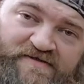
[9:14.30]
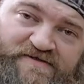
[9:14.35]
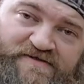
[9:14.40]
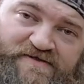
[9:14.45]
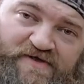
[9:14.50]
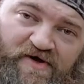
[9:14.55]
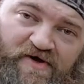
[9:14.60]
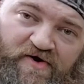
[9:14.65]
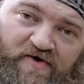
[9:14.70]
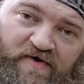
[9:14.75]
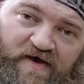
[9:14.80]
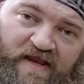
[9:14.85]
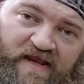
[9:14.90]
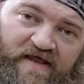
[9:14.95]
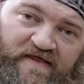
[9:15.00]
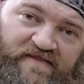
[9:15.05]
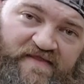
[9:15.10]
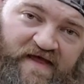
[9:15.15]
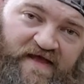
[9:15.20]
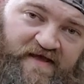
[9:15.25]
So
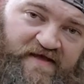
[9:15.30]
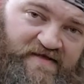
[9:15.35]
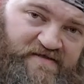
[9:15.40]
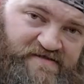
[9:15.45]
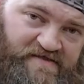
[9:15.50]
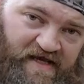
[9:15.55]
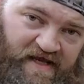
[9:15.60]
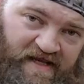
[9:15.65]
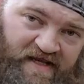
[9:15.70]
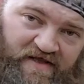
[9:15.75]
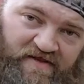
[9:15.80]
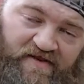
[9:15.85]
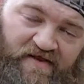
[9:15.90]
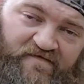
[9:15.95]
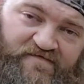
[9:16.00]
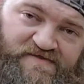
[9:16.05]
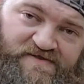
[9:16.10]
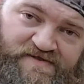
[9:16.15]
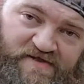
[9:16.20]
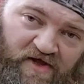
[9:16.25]
anything containing a
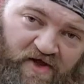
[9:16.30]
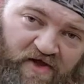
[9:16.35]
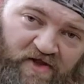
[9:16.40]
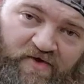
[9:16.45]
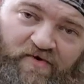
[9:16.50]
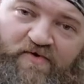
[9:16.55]
lot of salt